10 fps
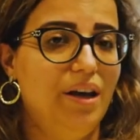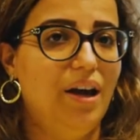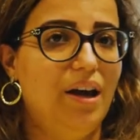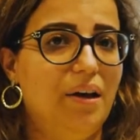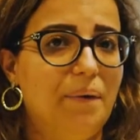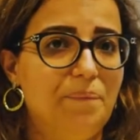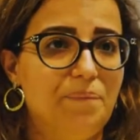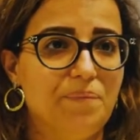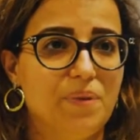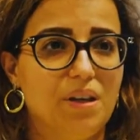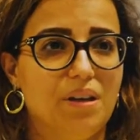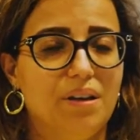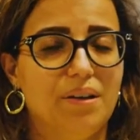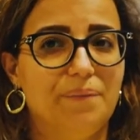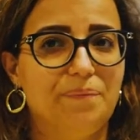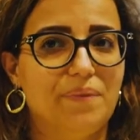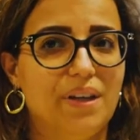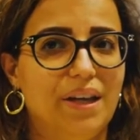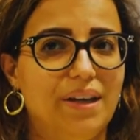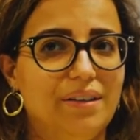Um, uh,
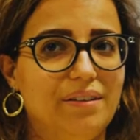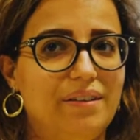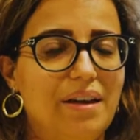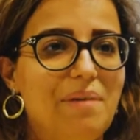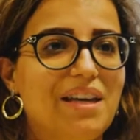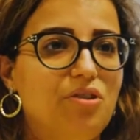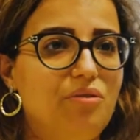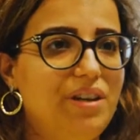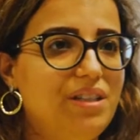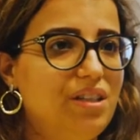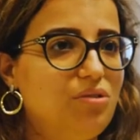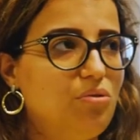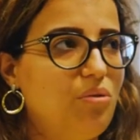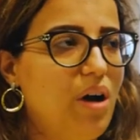they make you ready to